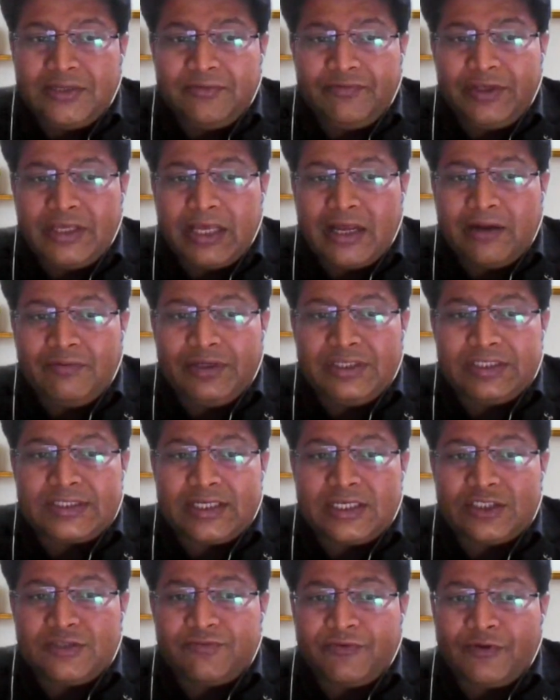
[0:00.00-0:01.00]
we have
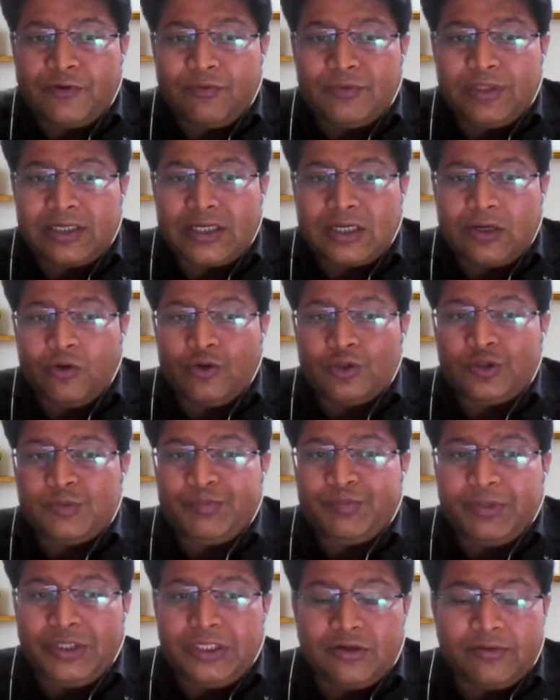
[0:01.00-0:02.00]
discussed from the clause
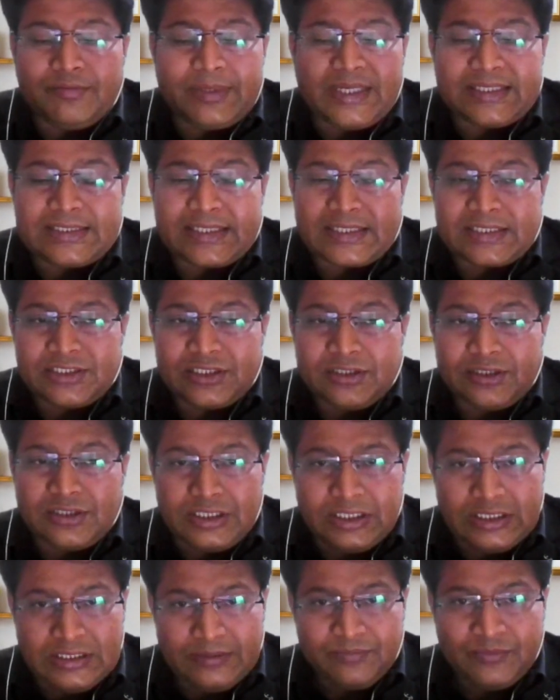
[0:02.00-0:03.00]
b of the section
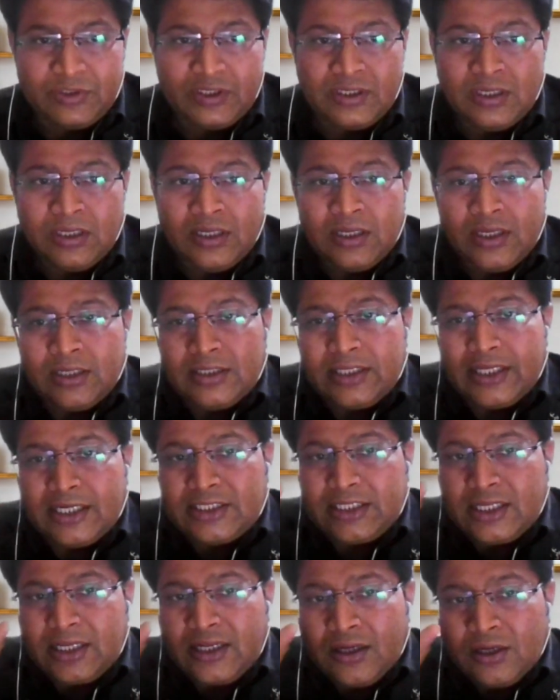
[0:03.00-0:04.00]
3 that
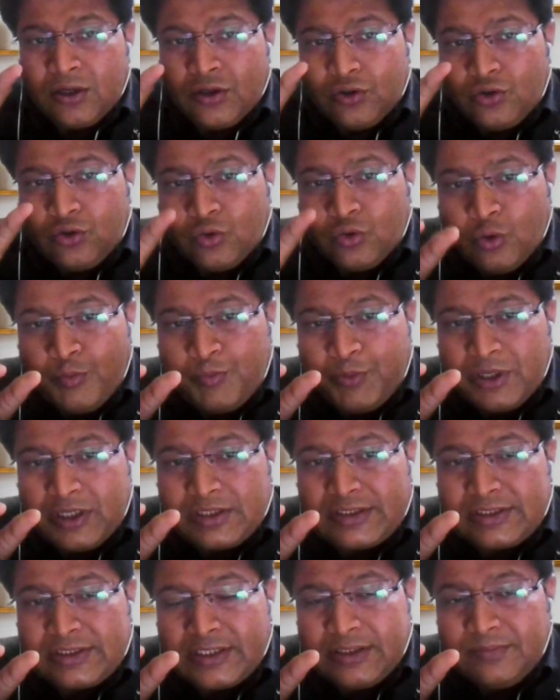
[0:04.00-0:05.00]
the two
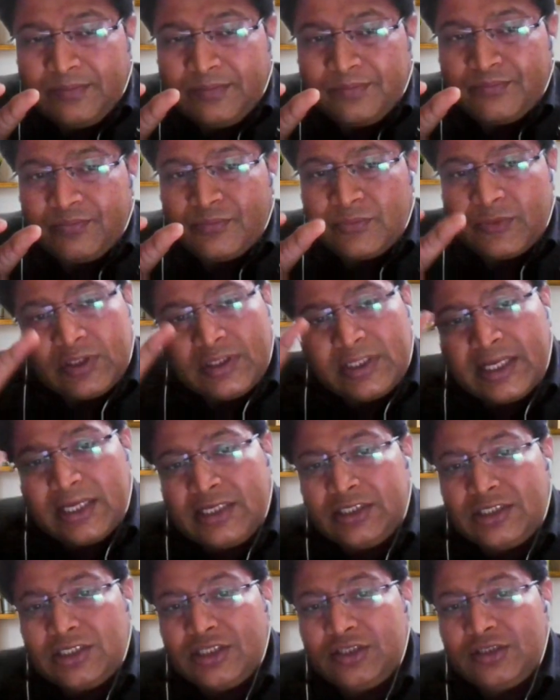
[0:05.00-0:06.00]
person then
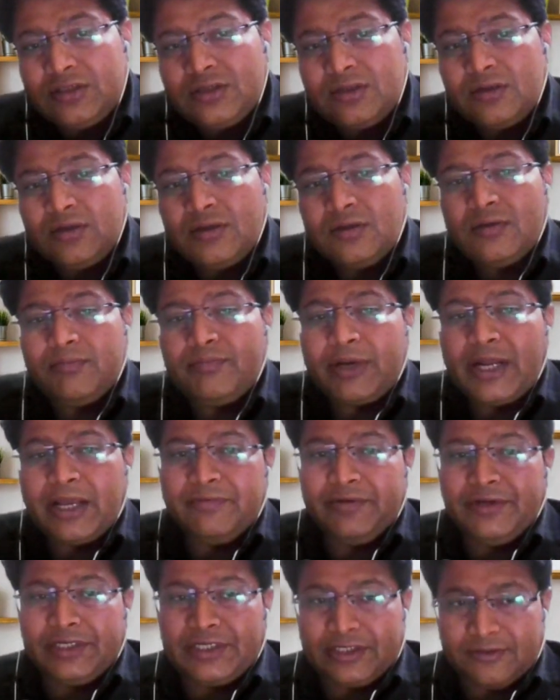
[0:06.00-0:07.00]
it is
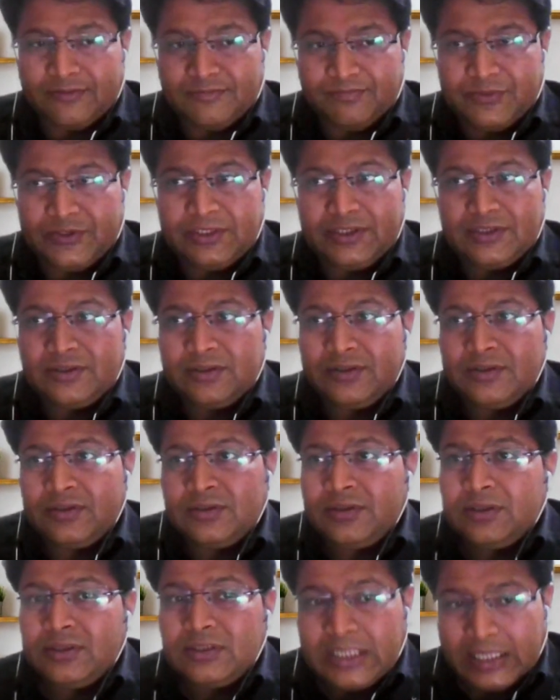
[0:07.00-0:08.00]
private company
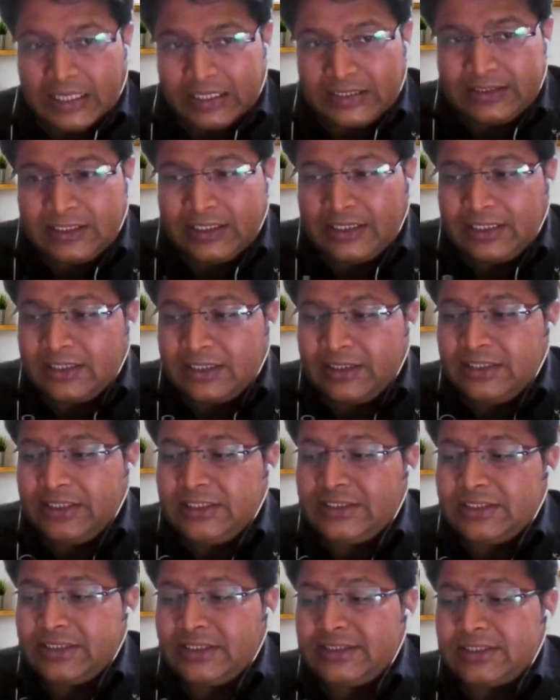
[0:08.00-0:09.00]
the other
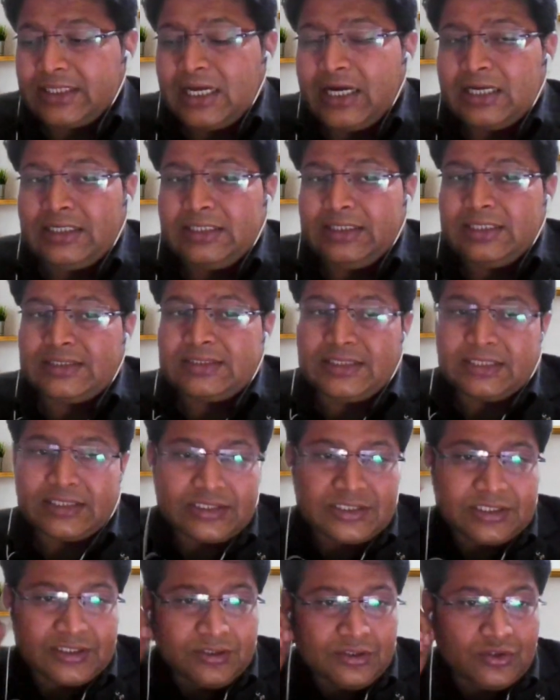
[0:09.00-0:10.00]
conditions are in the
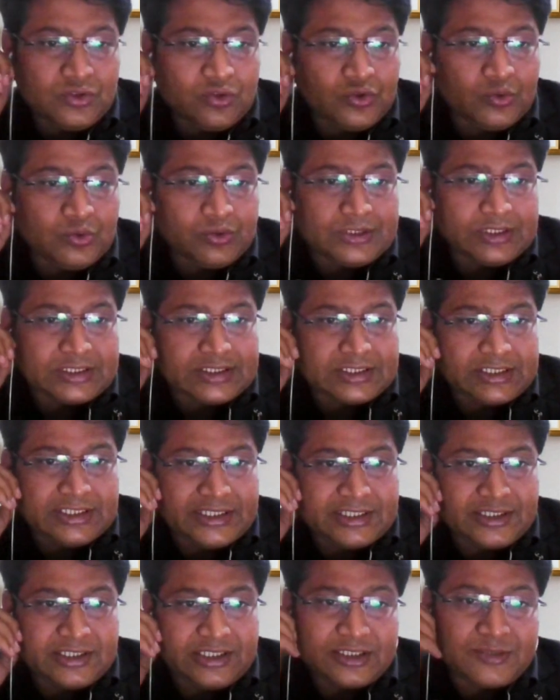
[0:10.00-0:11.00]
section
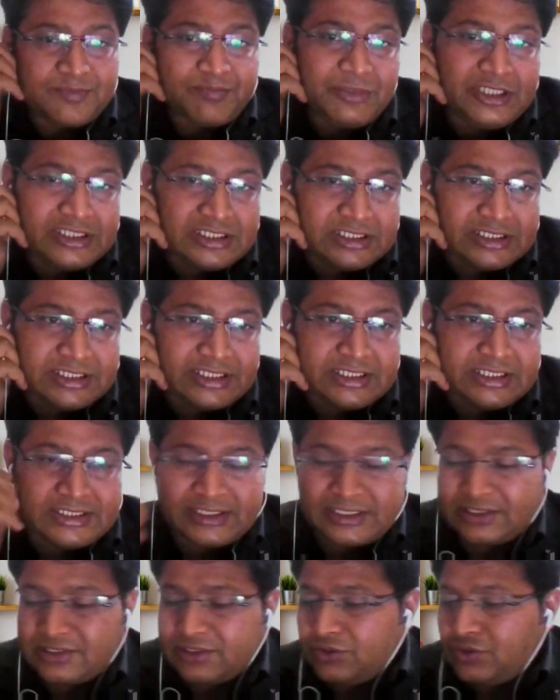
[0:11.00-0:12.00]
268 yes please read
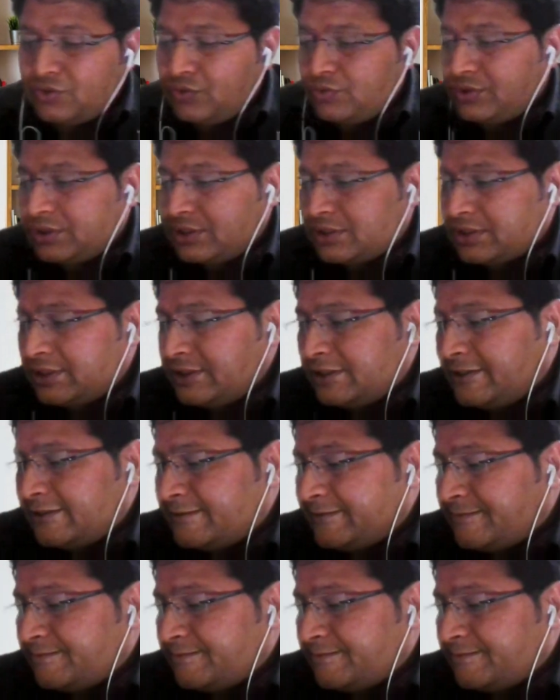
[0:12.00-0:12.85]
section 268